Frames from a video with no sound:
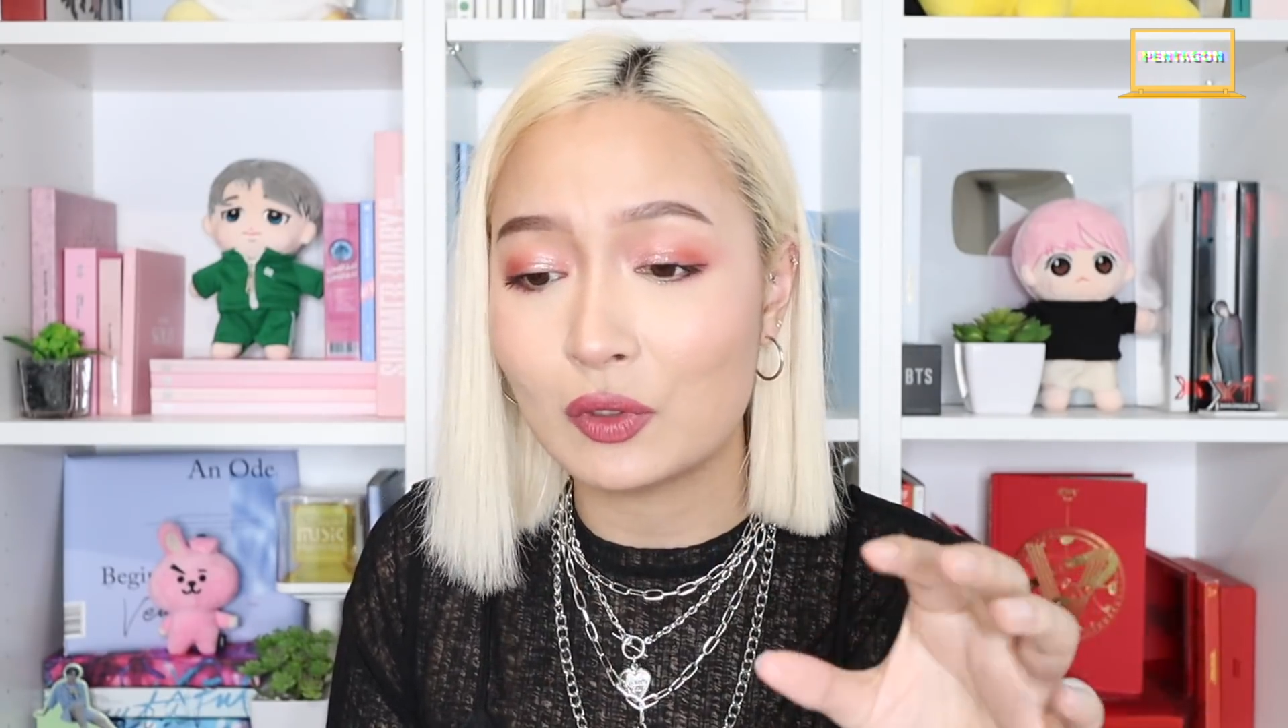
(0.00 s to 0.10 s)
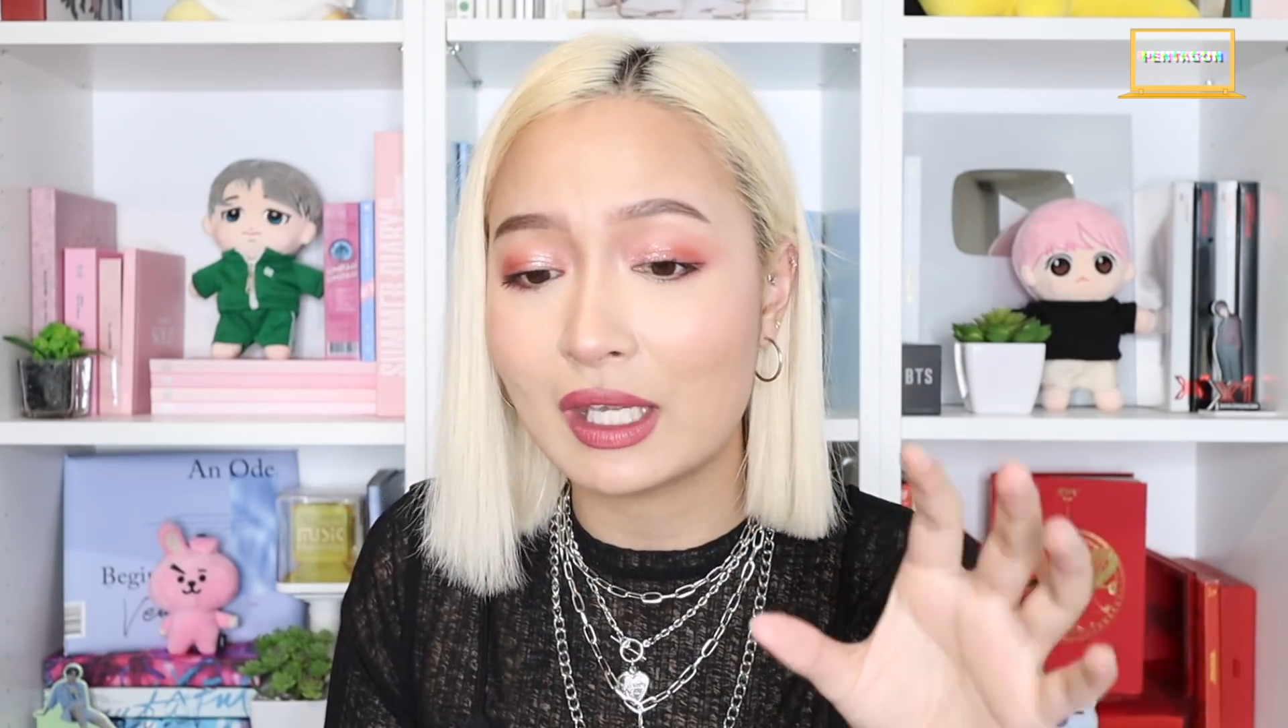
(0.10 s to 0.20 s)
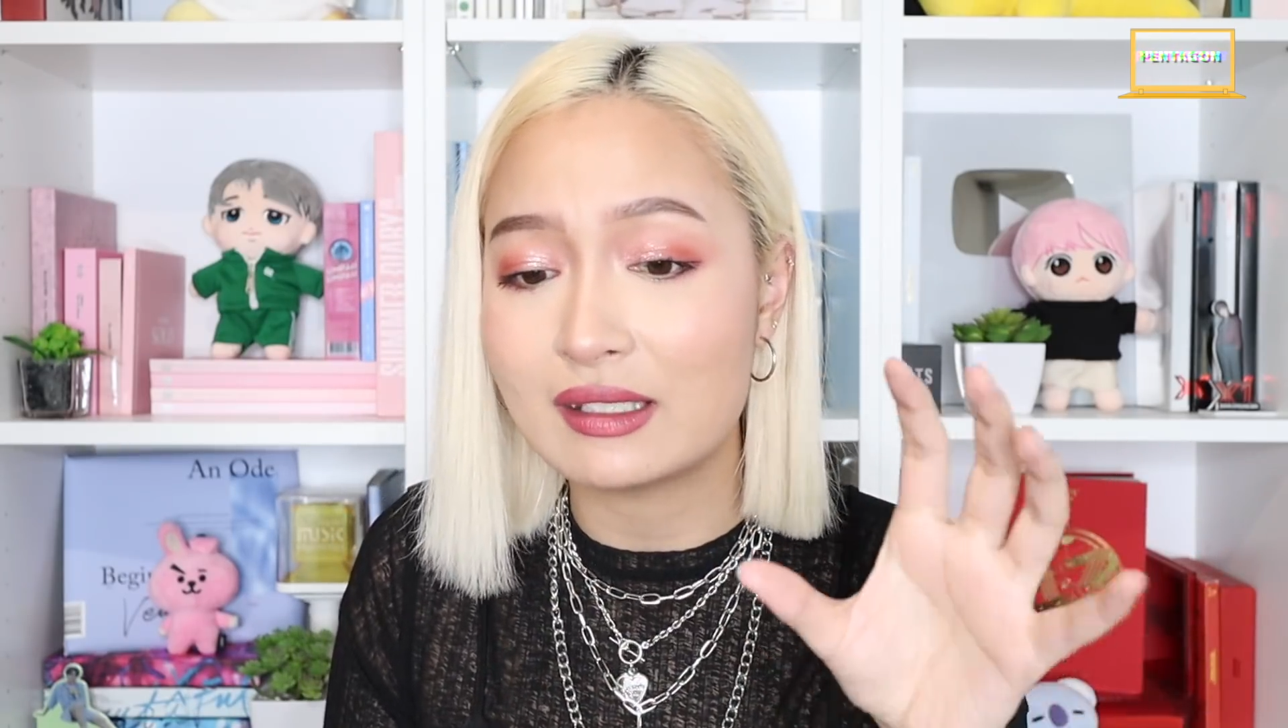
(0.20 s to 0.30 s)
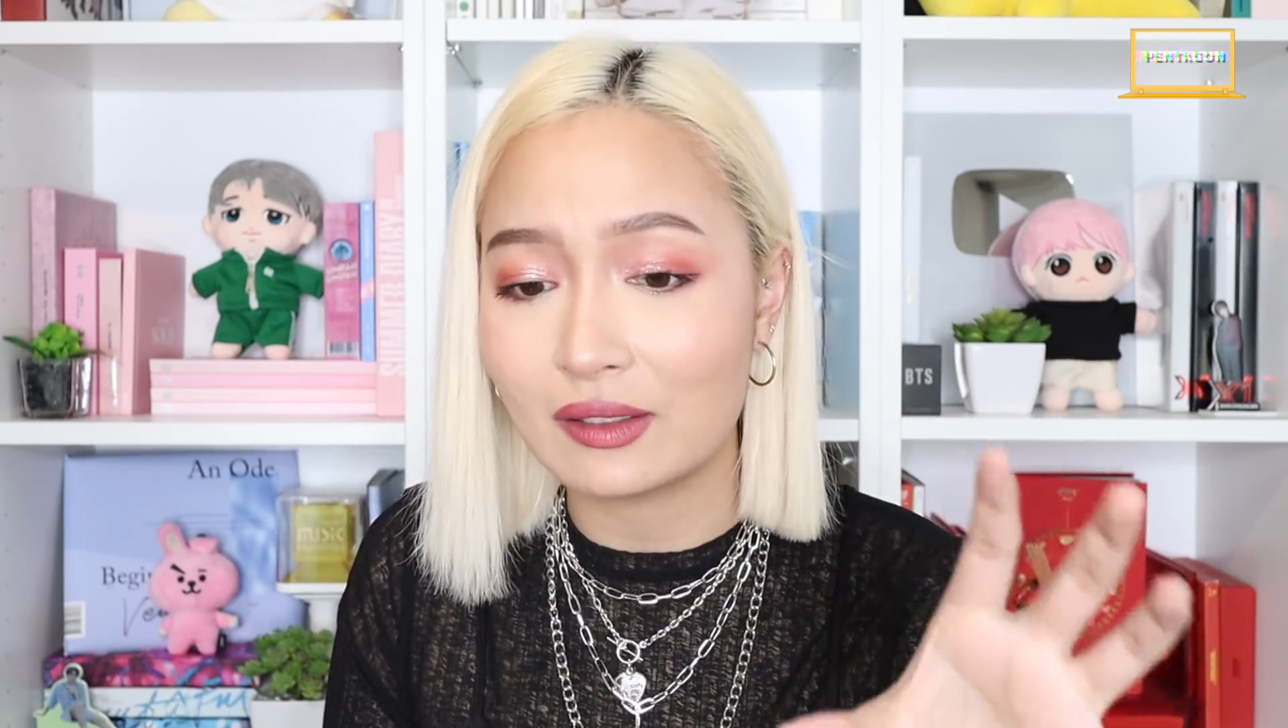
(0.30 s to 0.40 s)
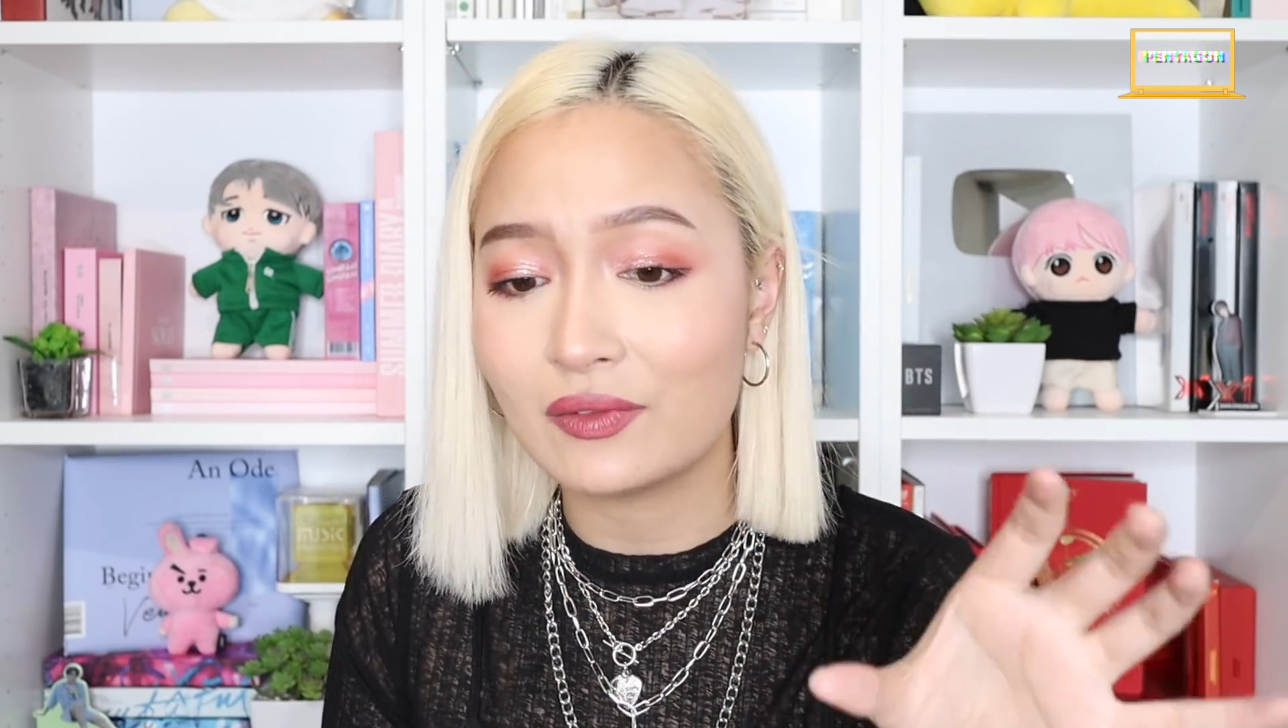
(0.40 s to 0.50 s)
You
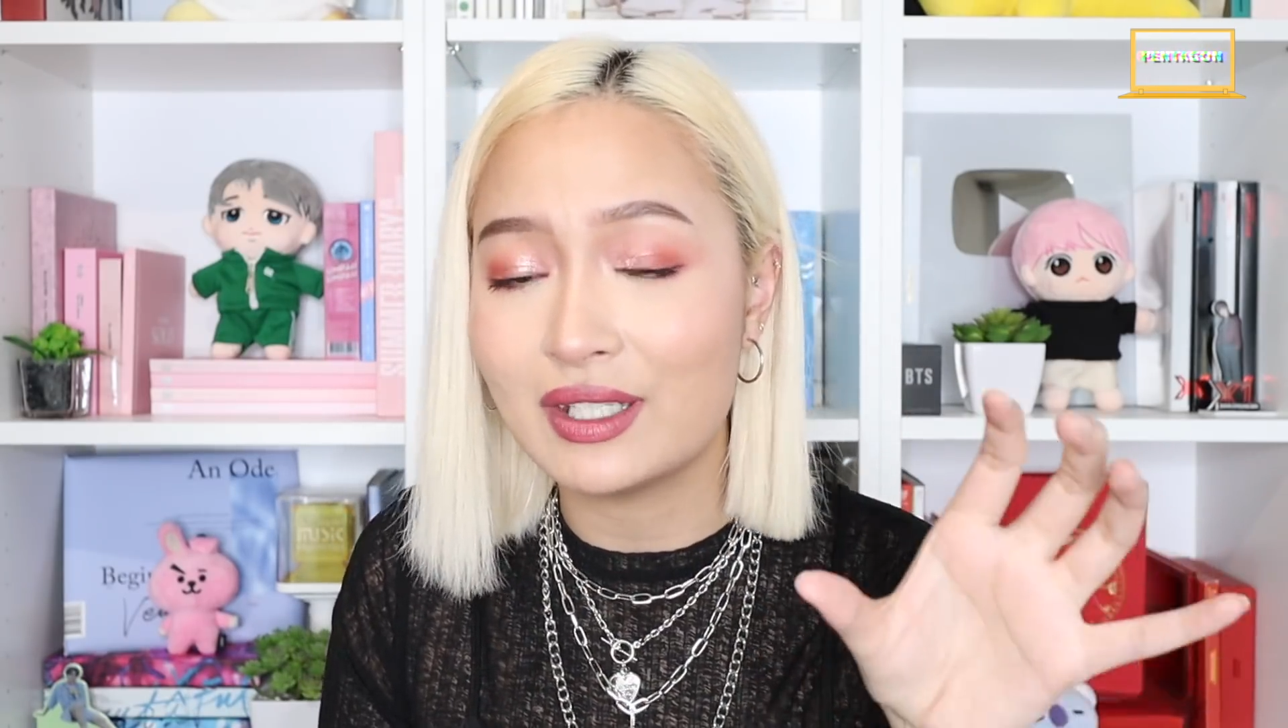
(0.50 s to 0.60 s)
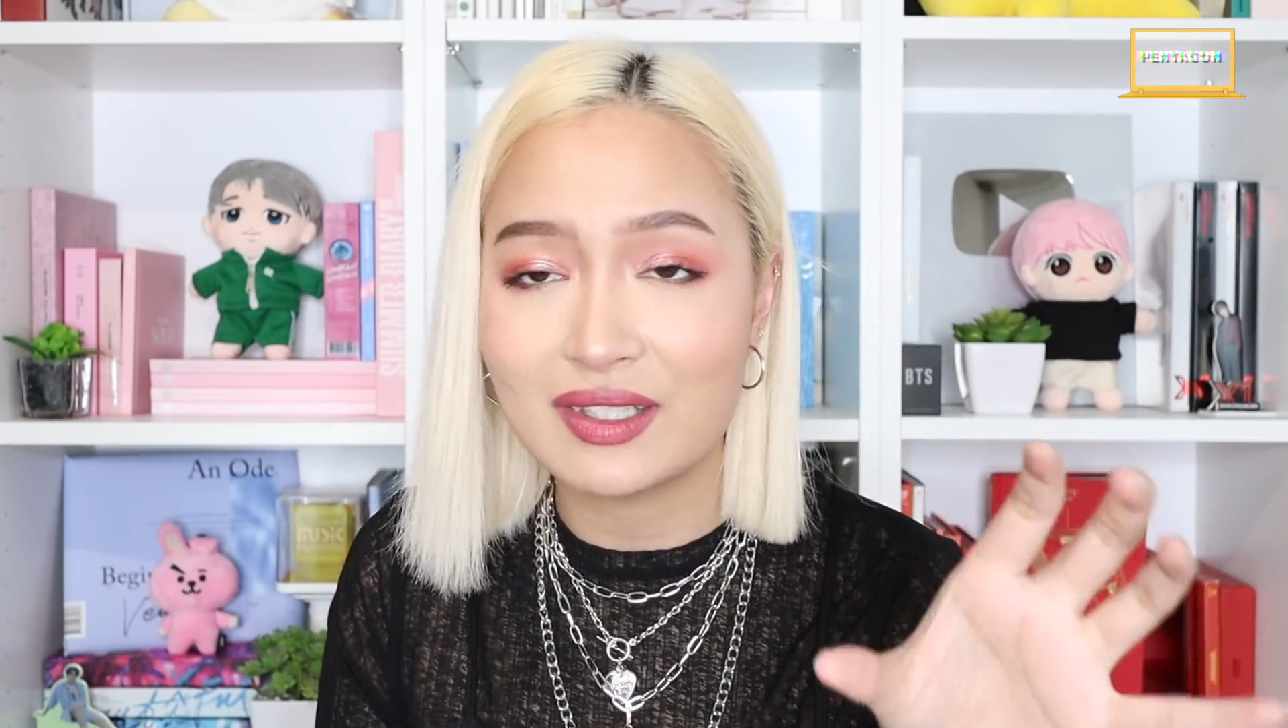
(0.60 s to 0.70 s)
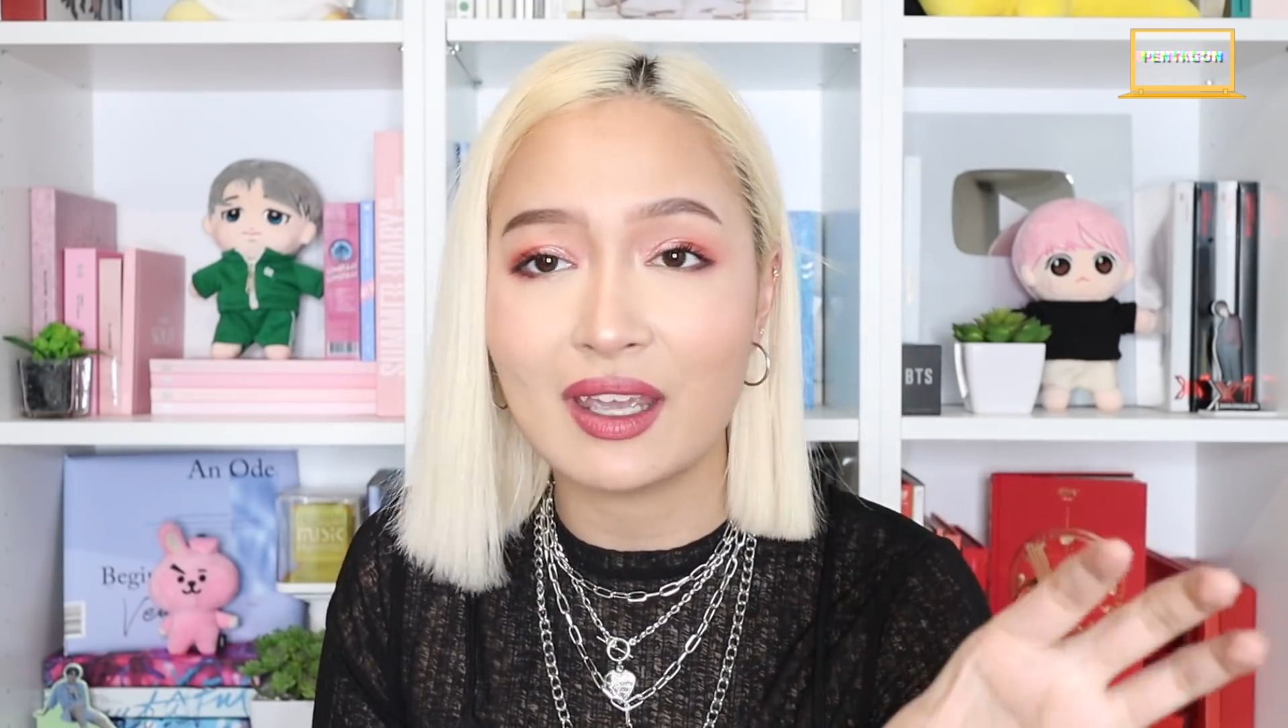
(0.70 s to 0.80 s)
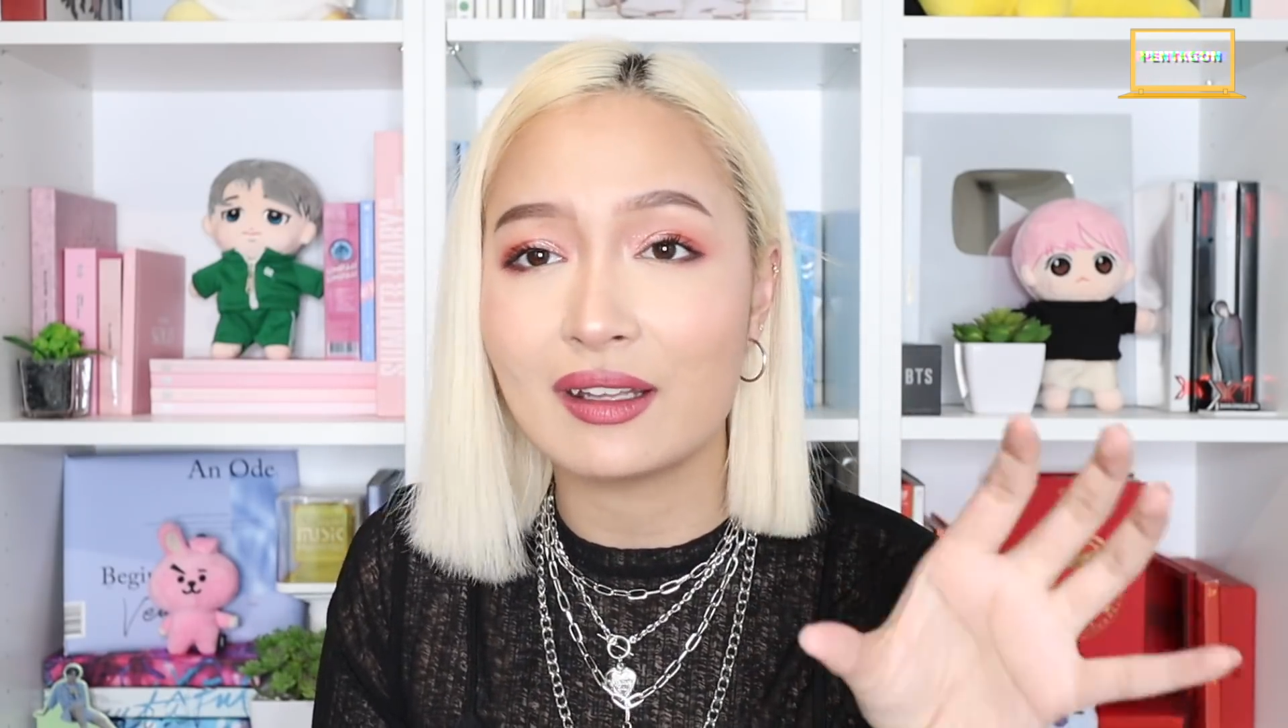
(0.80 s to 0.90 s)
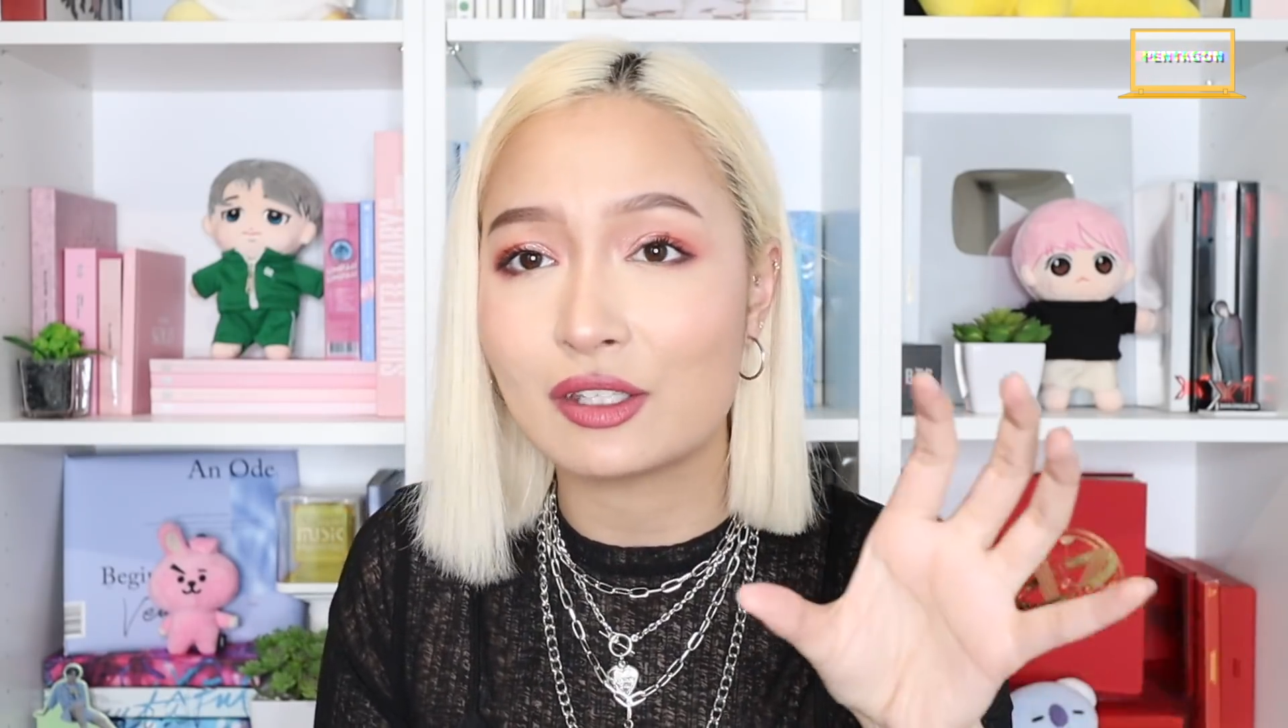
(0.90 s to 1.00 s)
can definitely tell